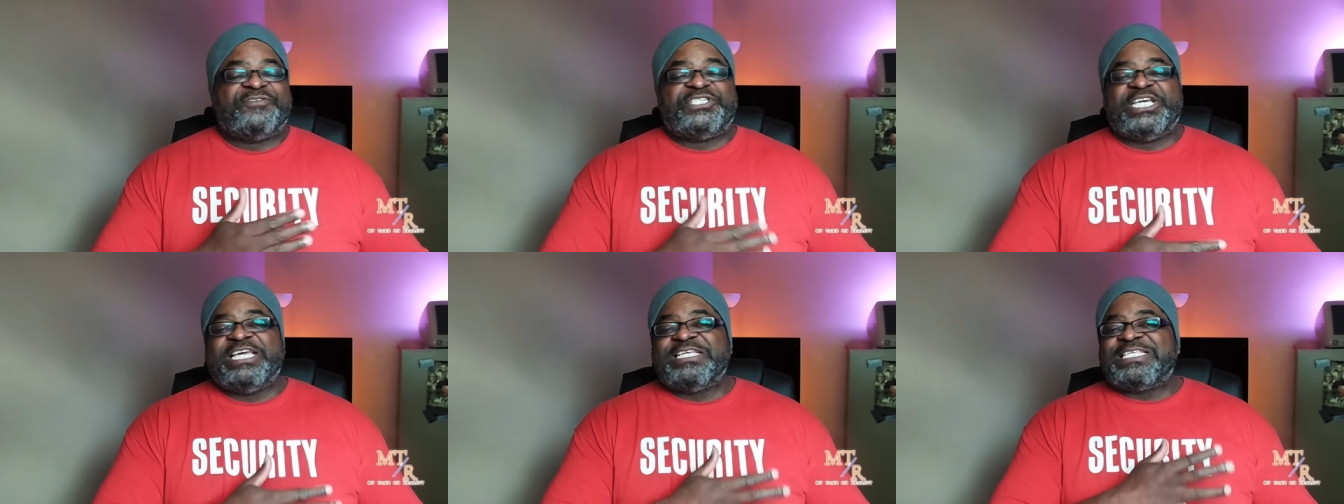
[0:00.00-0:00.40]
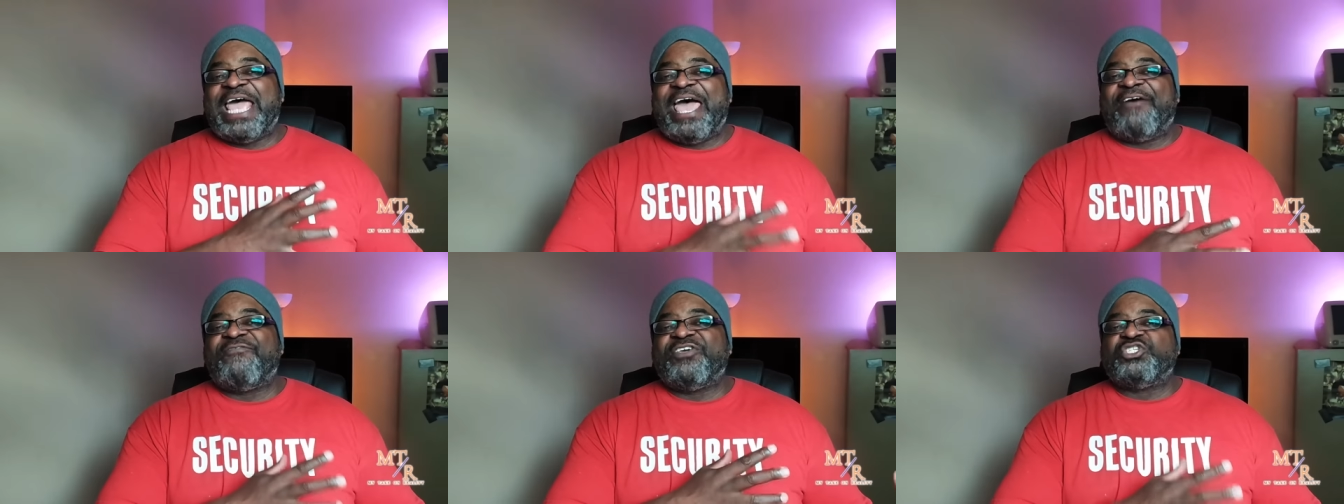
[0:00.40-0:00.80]
she is
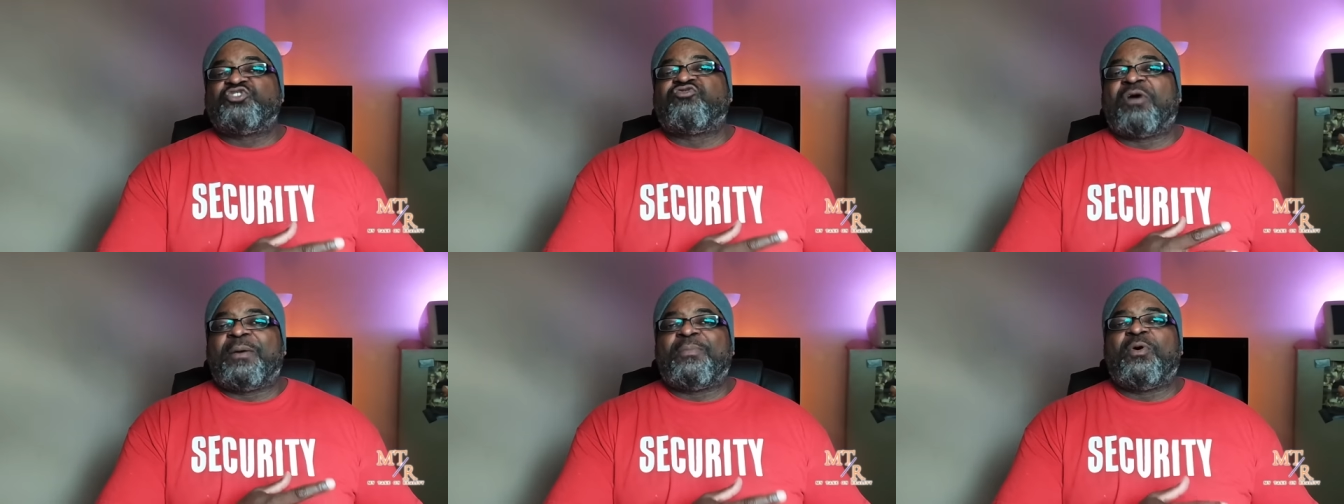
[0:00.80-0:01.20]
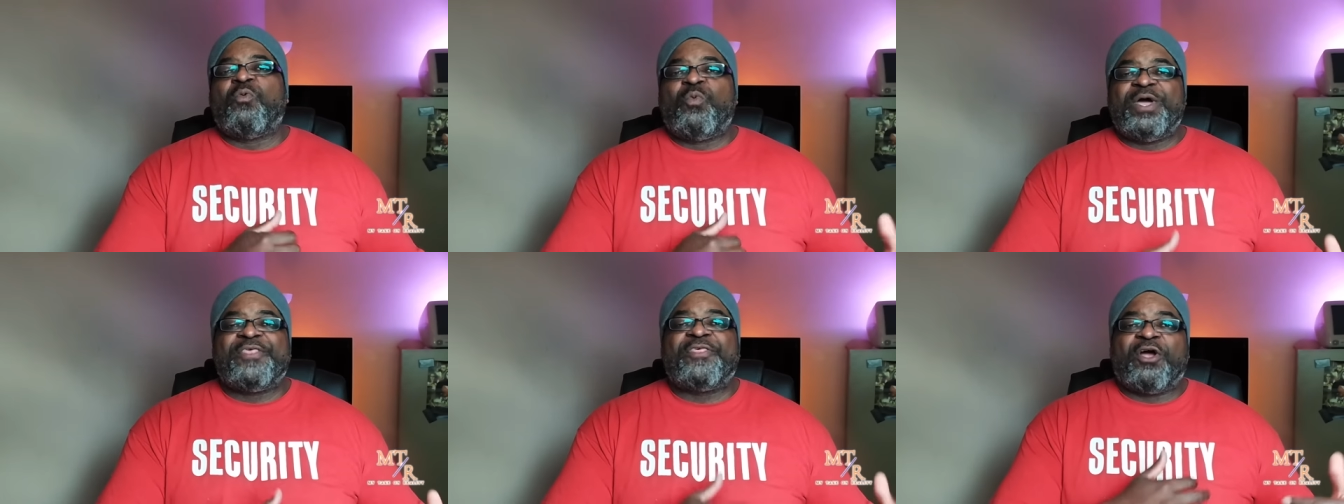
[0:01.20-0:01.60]
having trouble
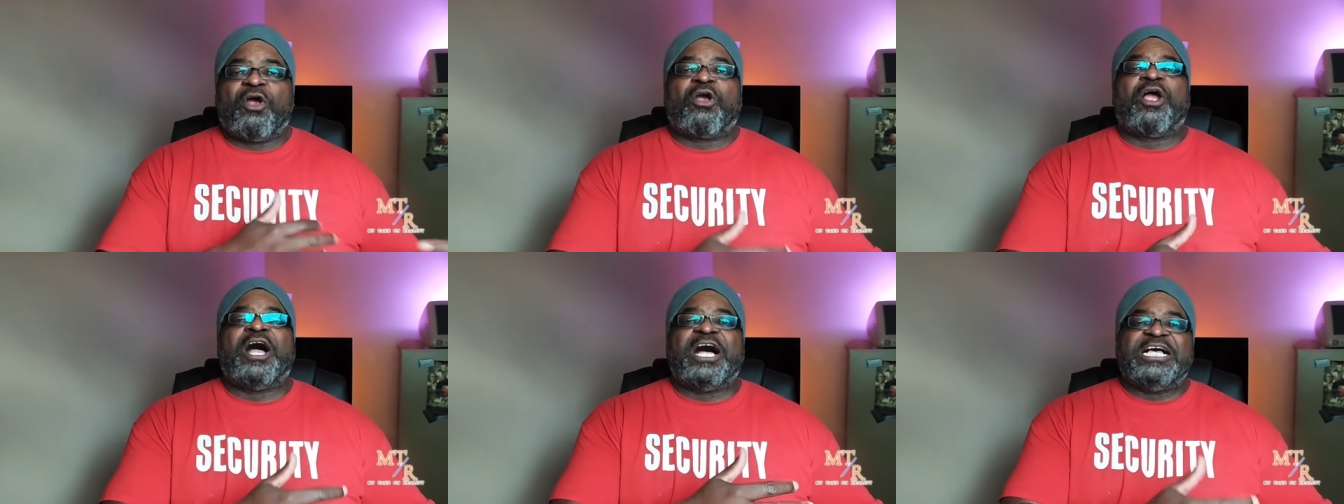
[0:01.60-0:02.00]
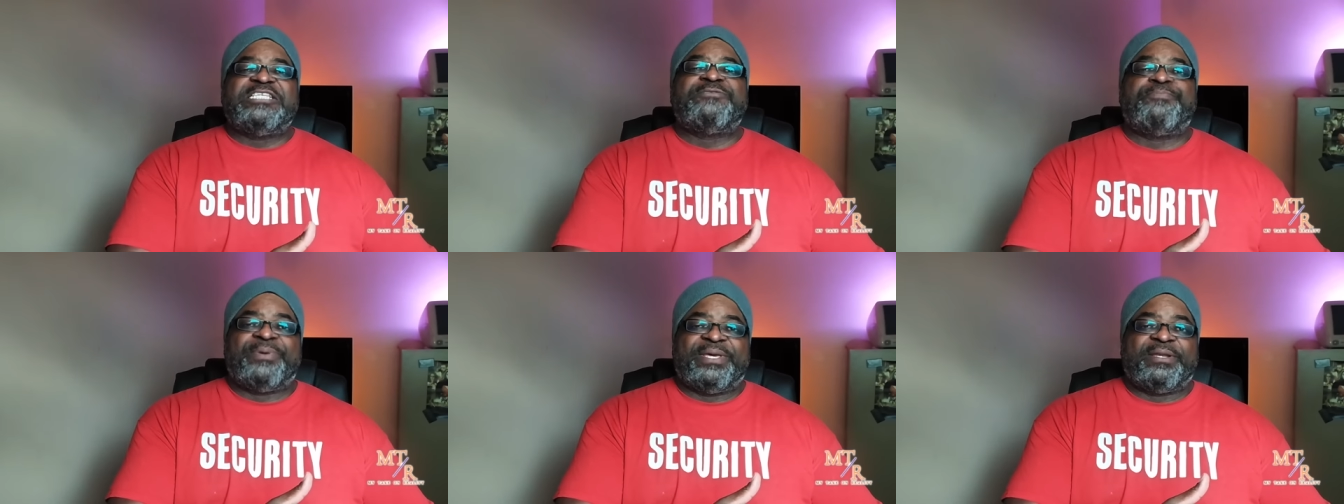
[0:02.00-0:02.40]
with her
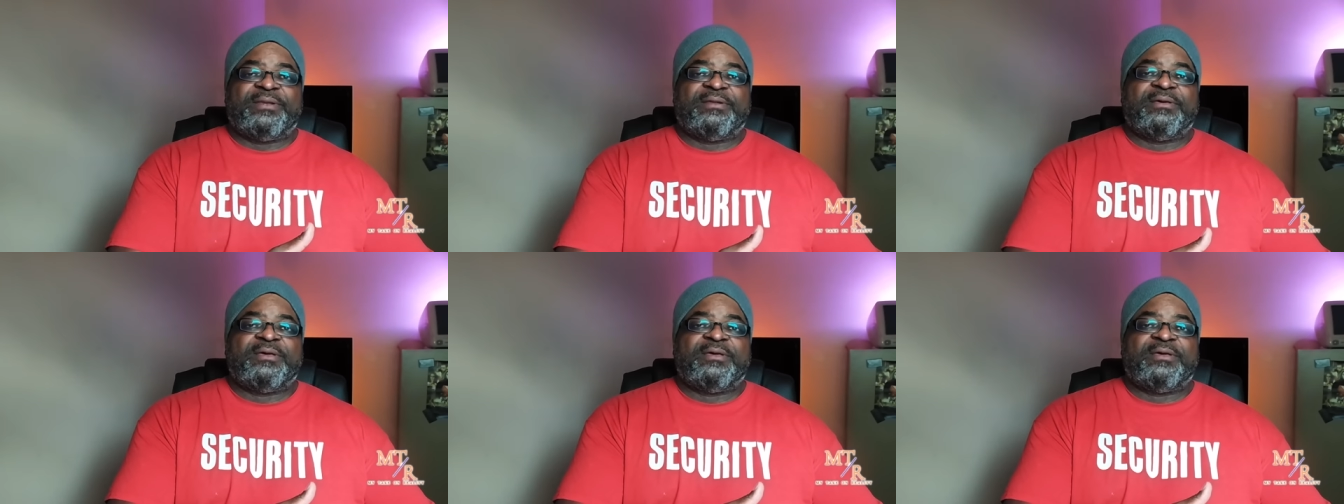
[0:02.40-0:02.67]
husband,